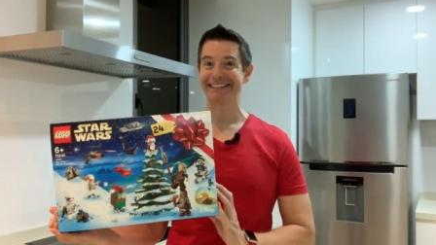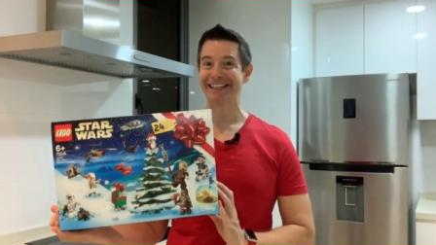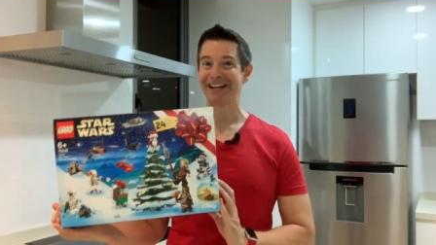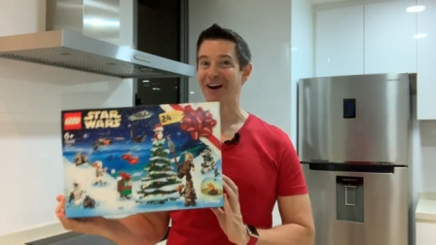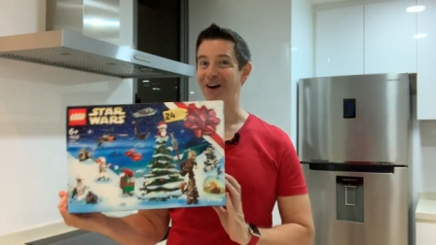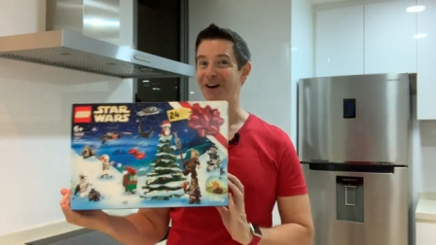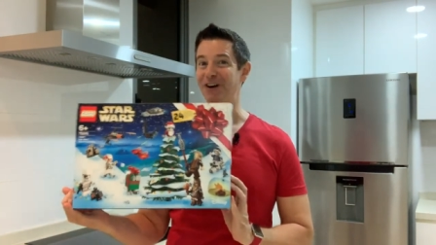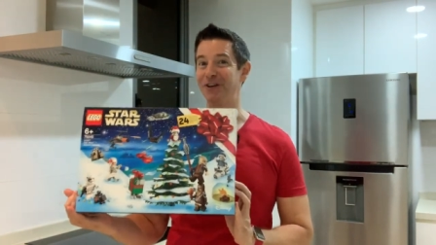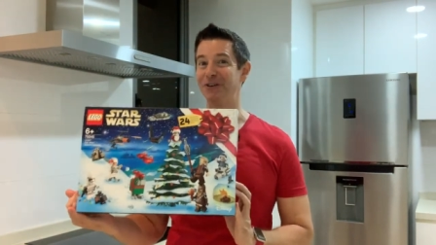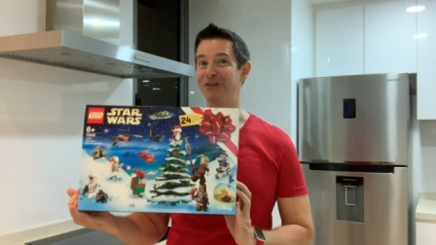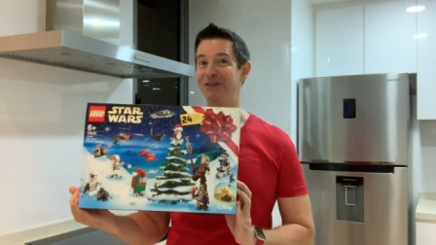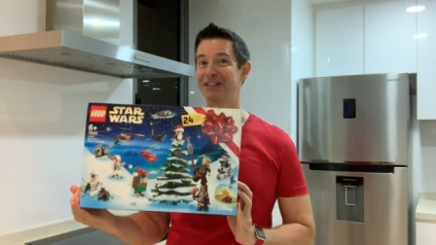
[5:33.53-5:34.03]
Are
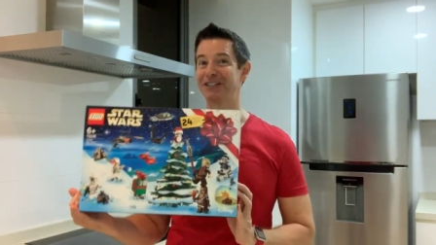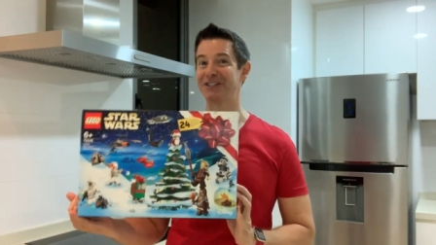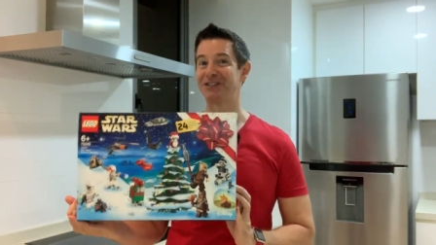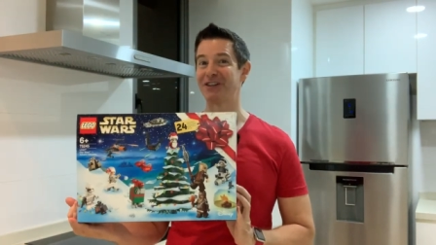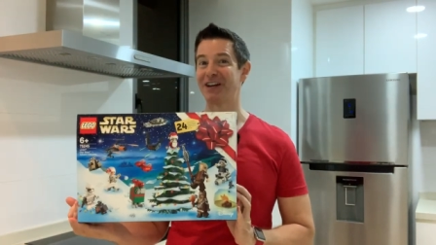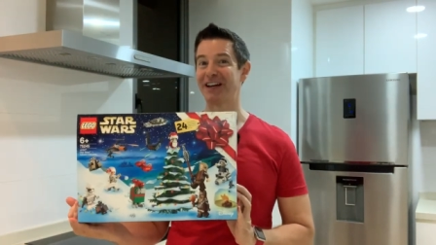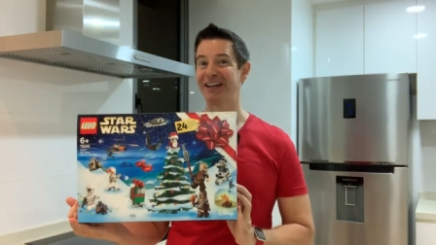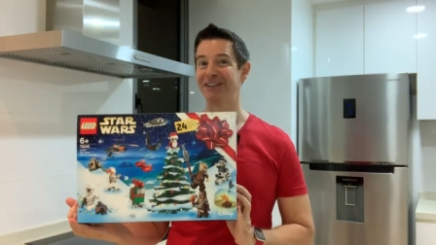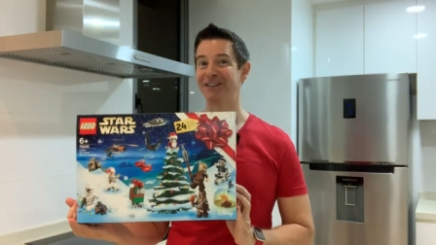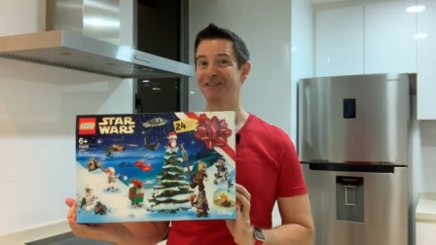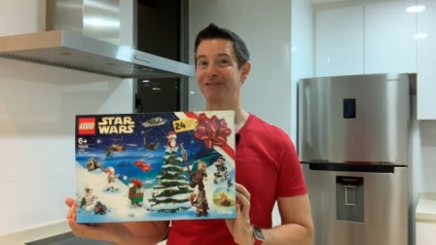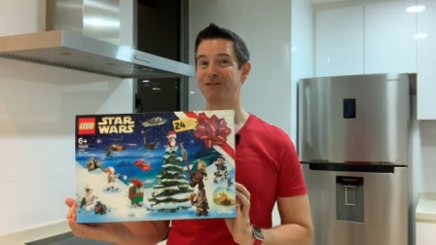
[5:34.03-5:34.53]
you
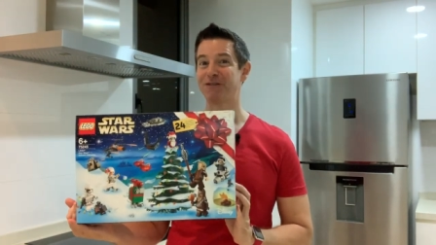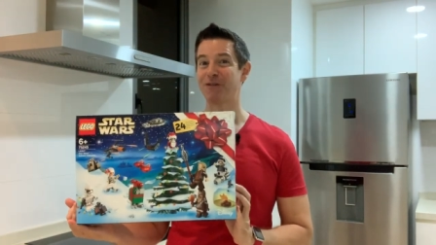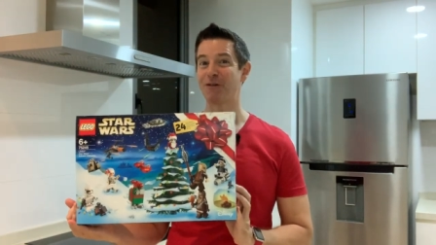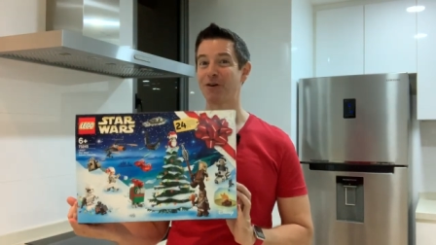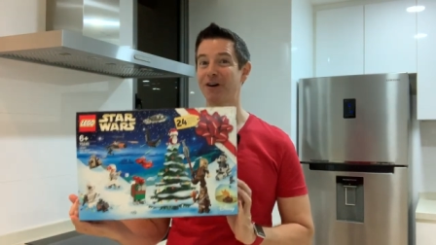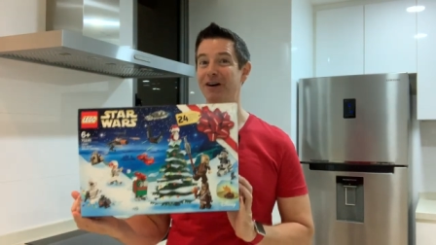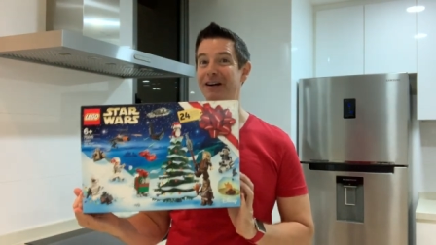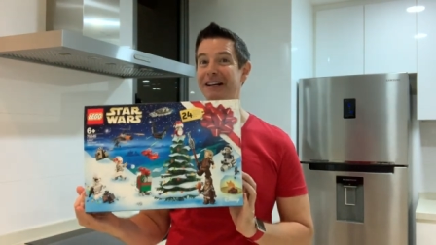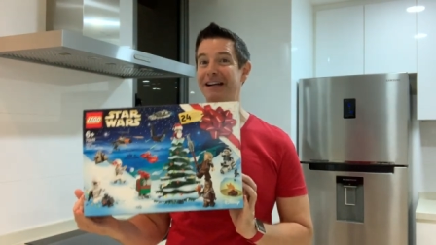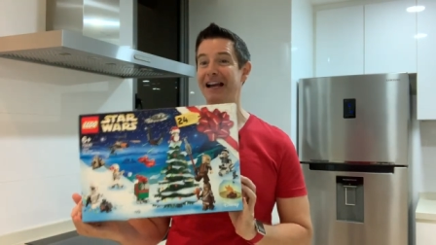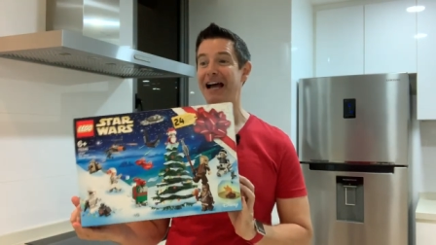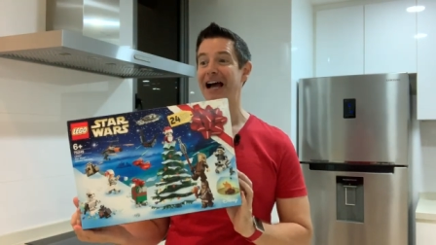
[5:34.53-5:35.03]
excited for
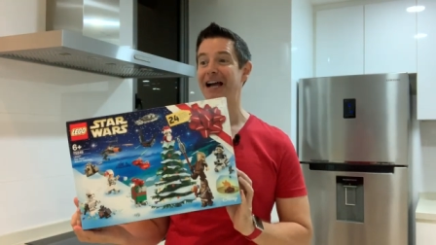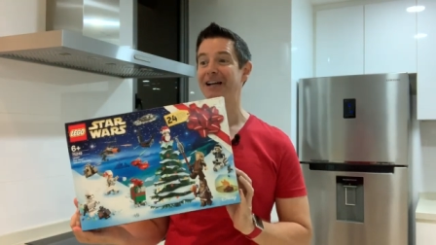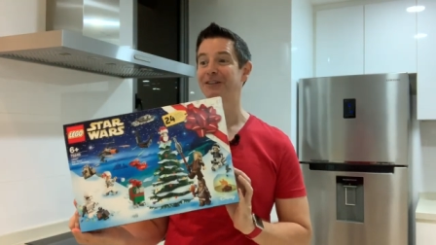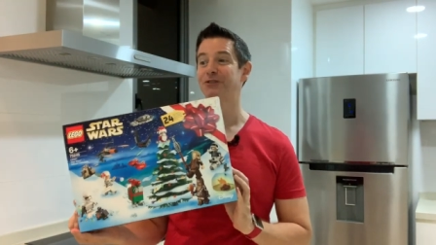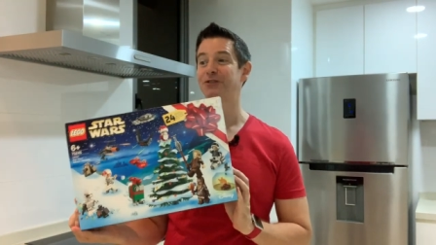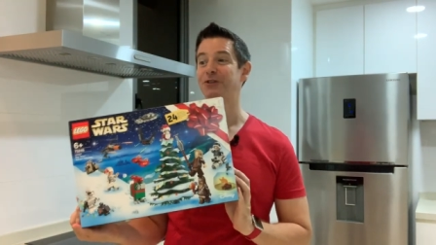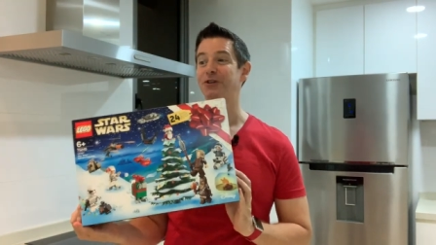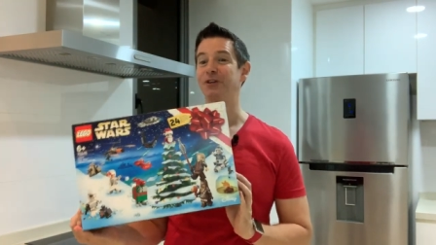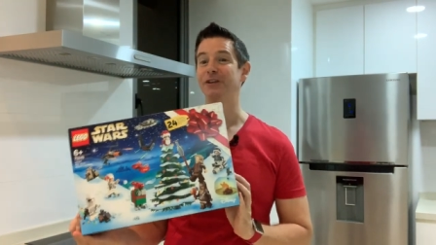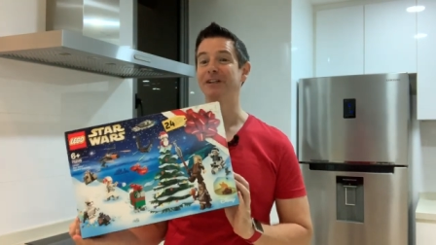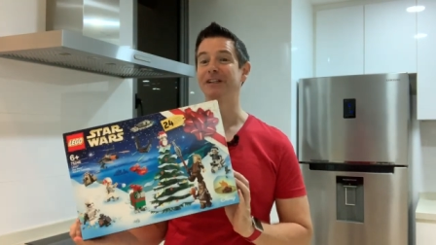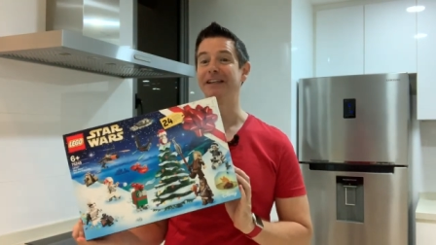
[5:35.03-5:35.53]
it? I
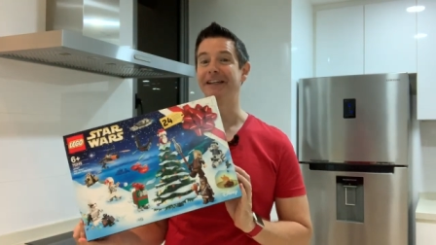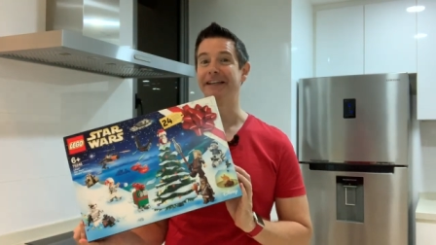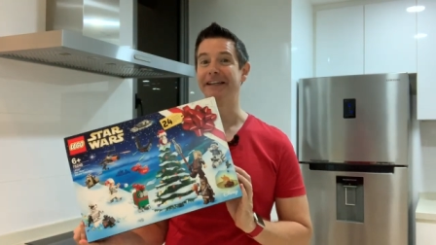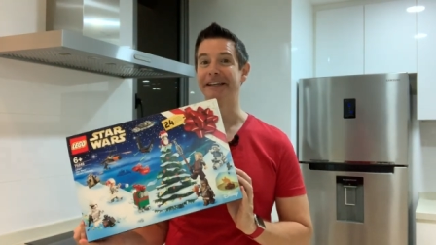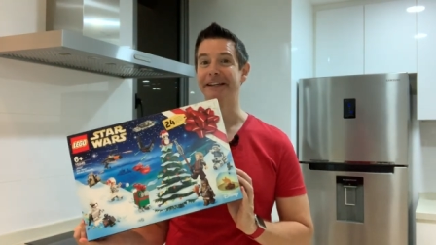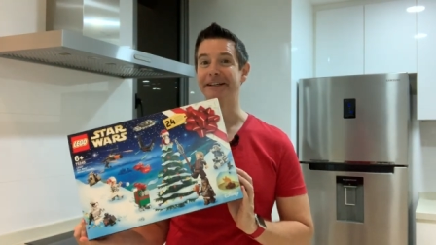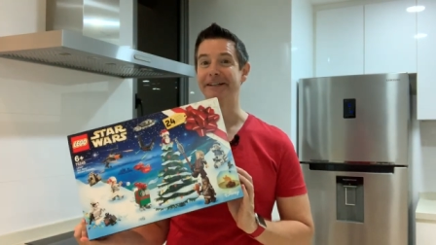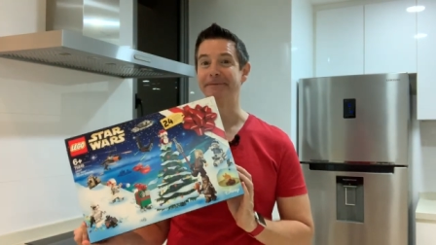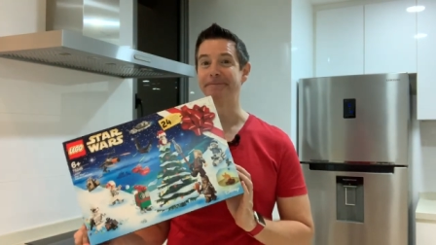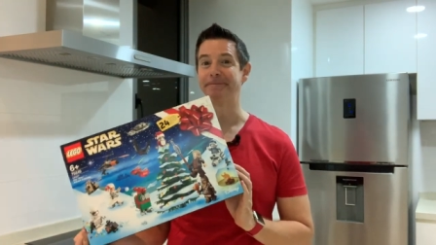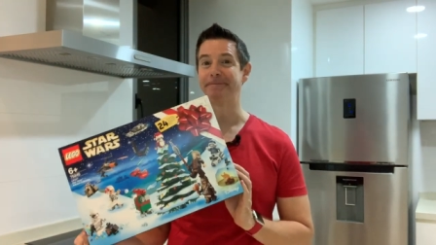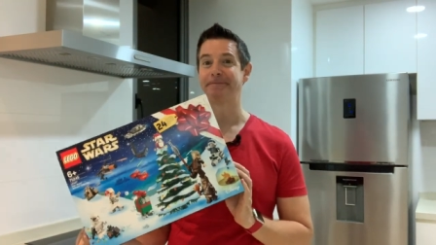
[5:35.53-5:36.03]
certainly
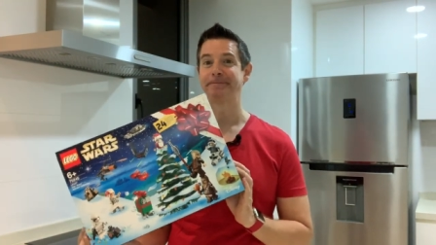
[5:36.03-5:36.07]
am.